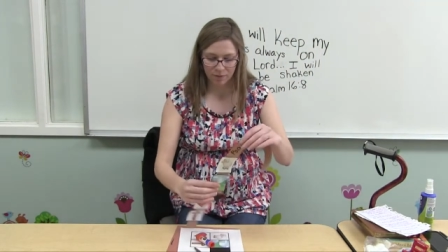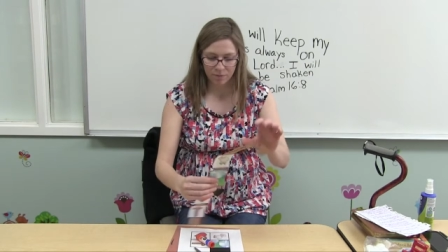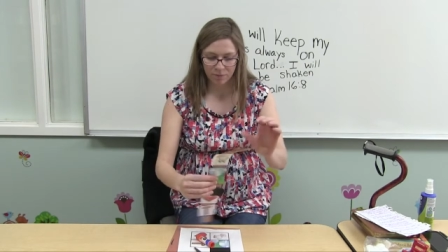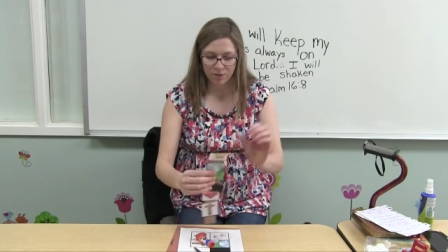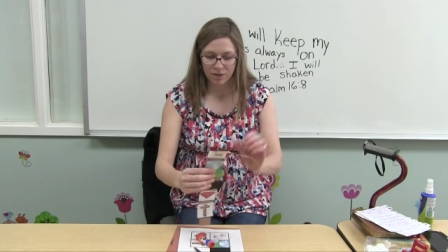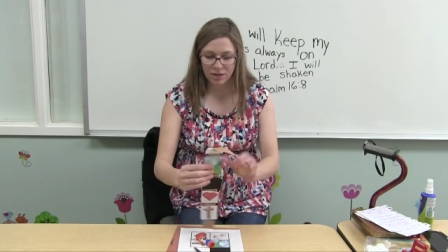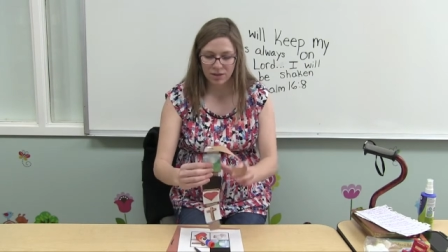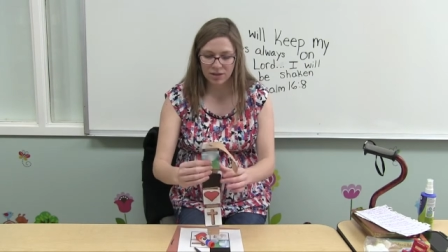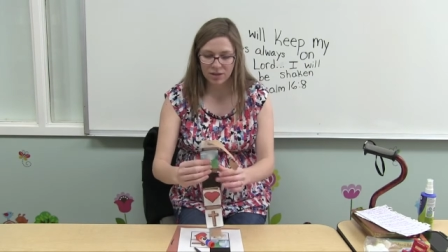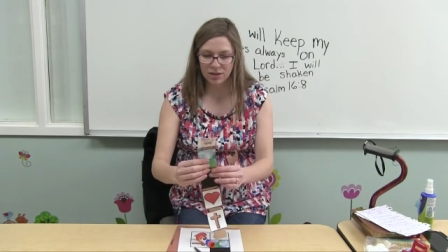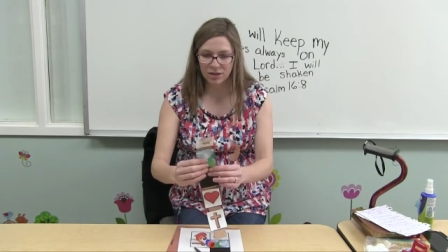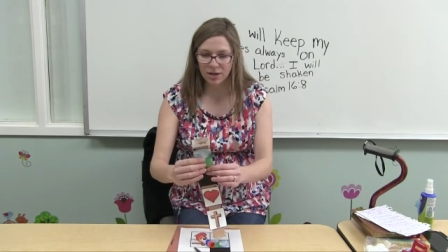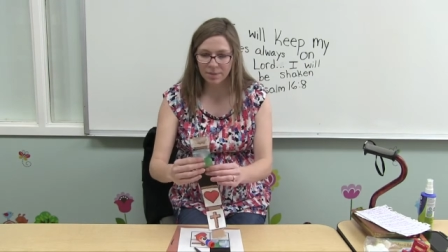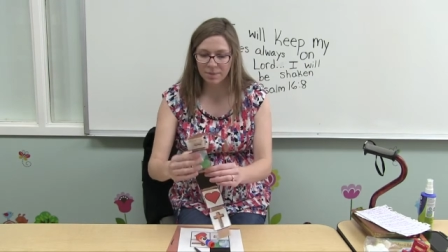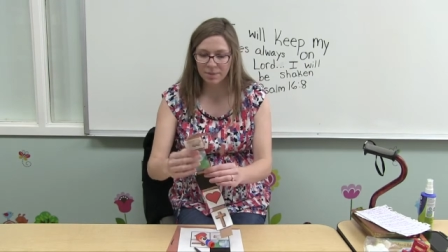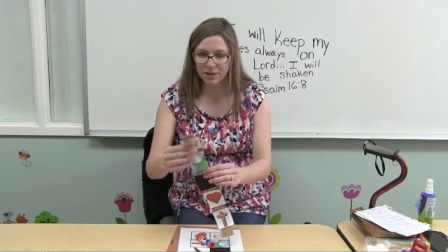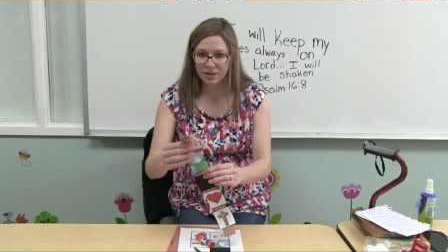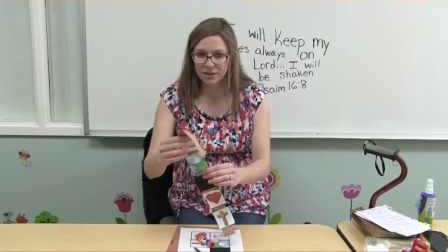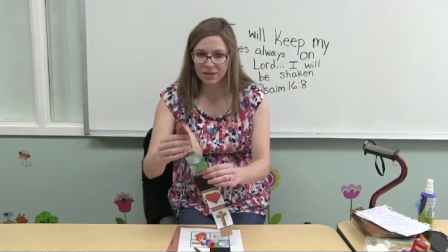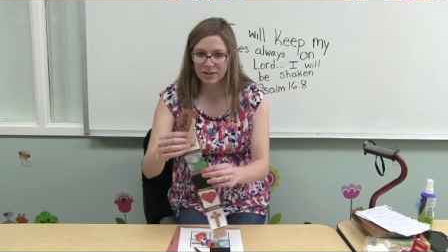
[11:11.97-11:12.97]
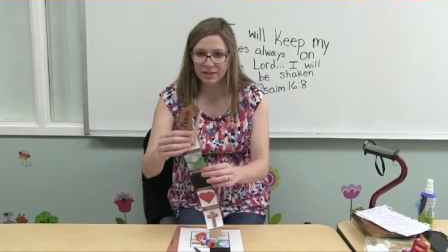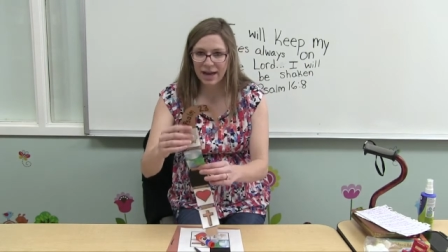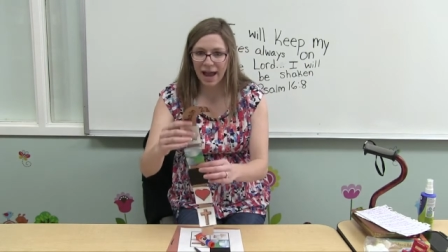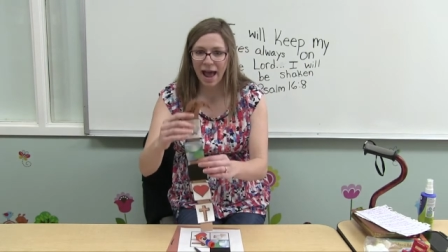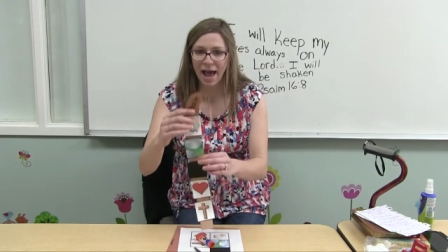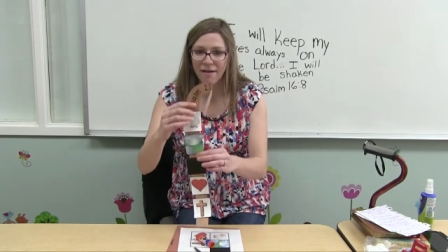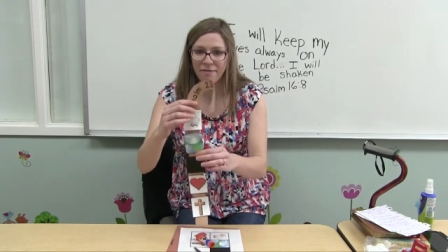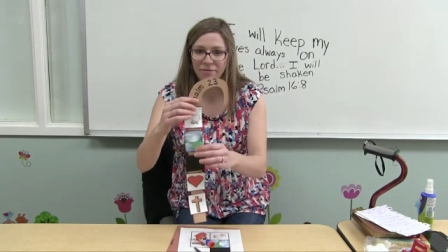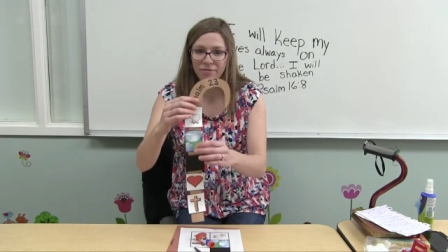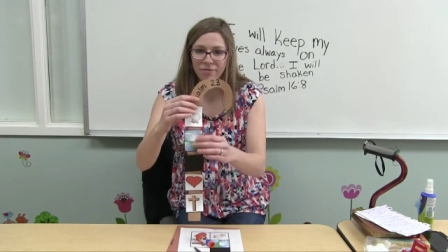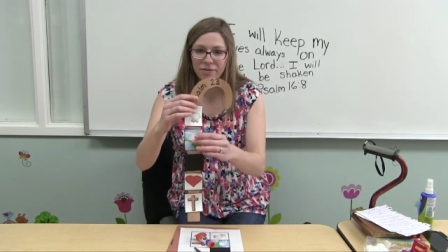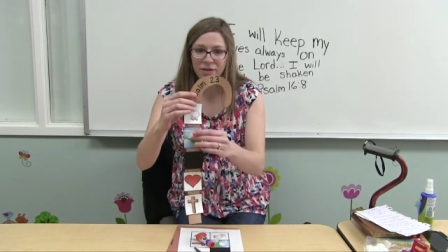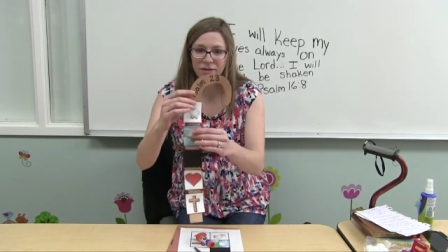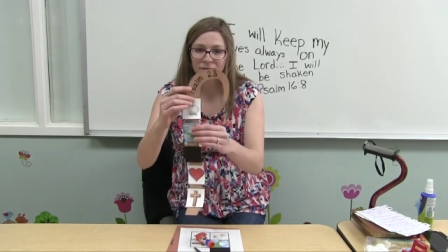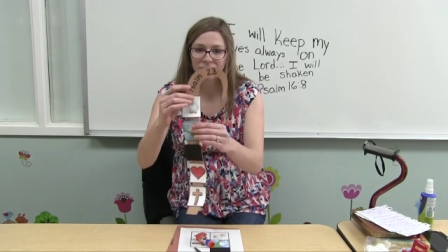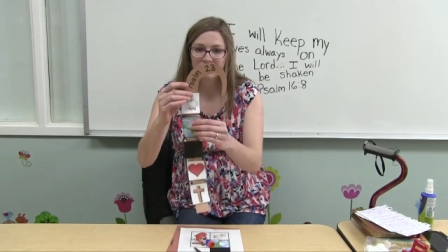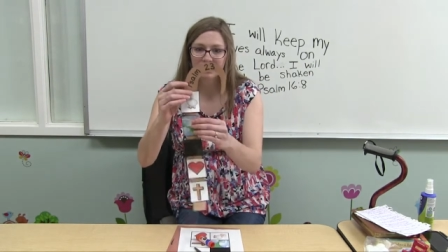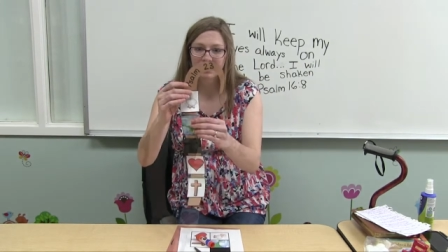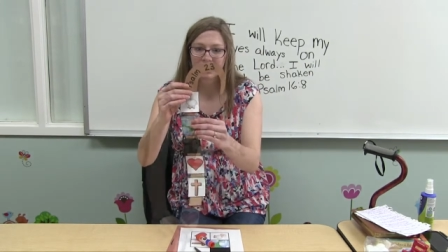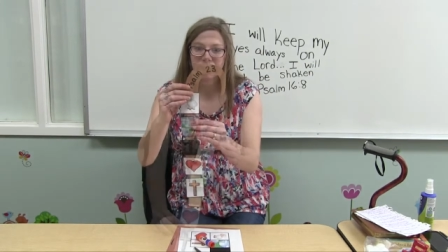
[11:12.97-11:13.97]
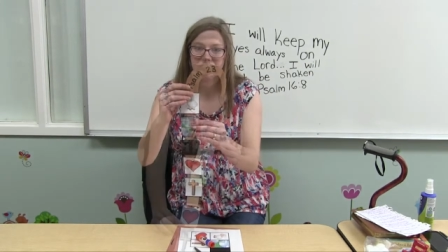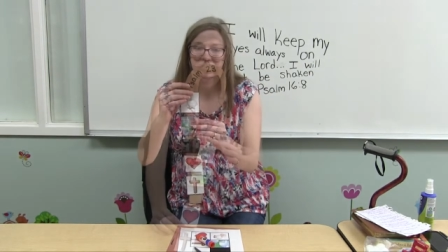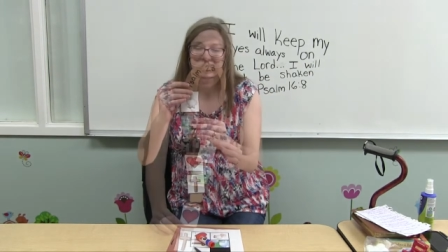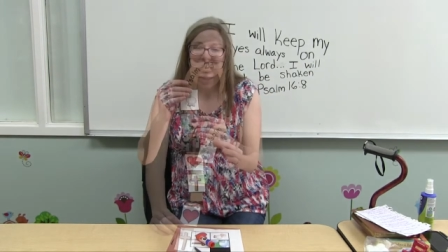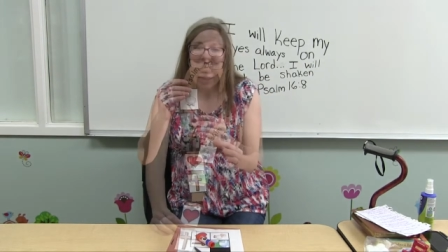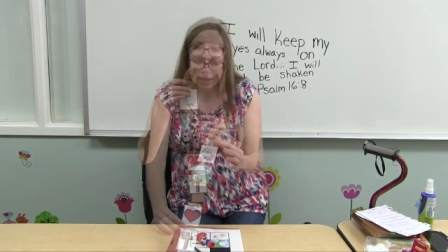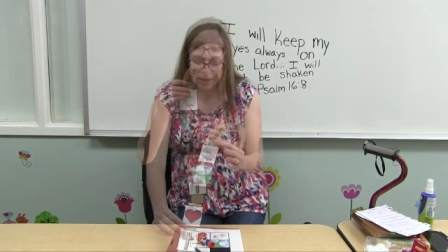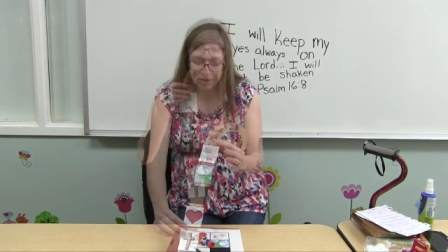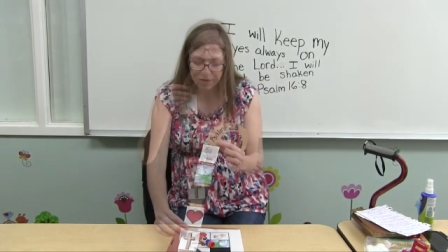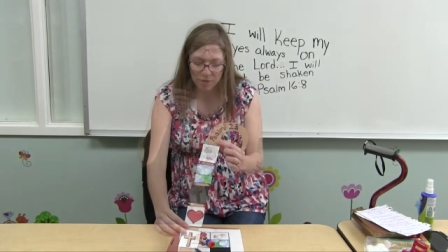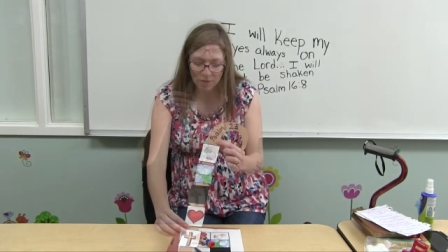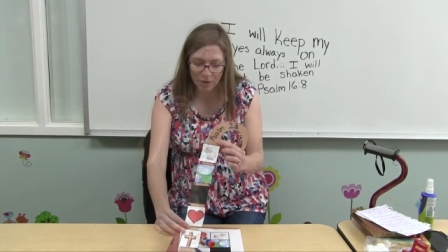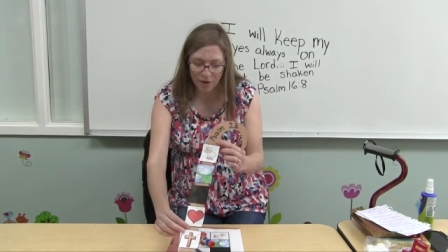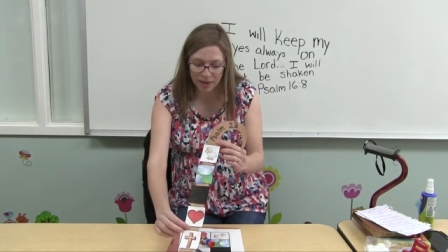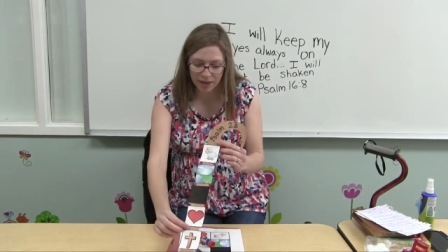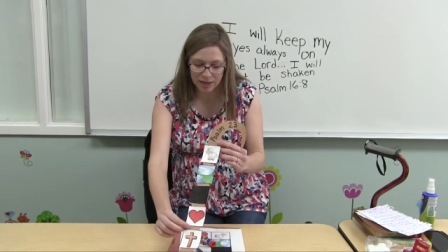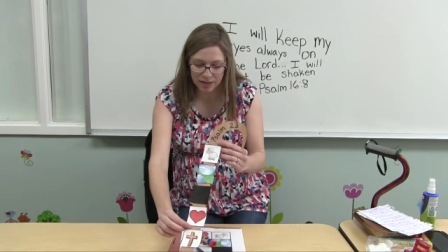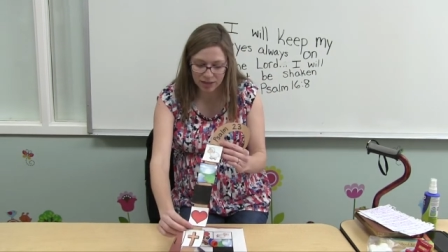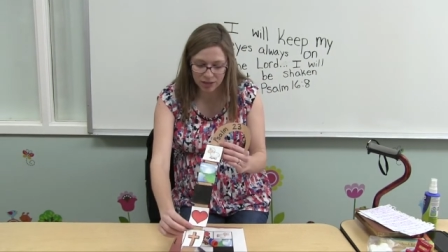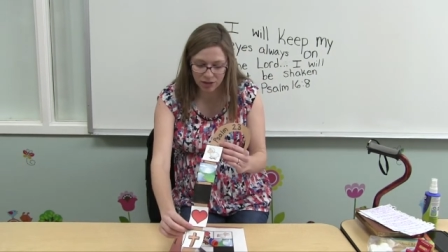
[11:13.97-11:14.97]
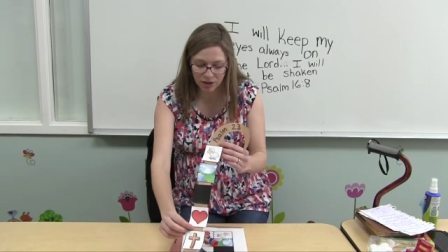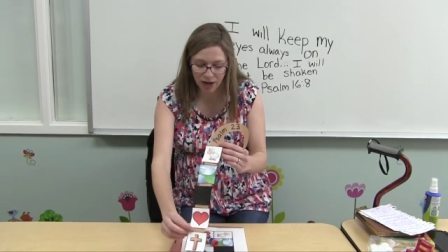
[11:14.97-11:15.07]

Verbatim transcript: with a shepherd staff. So for this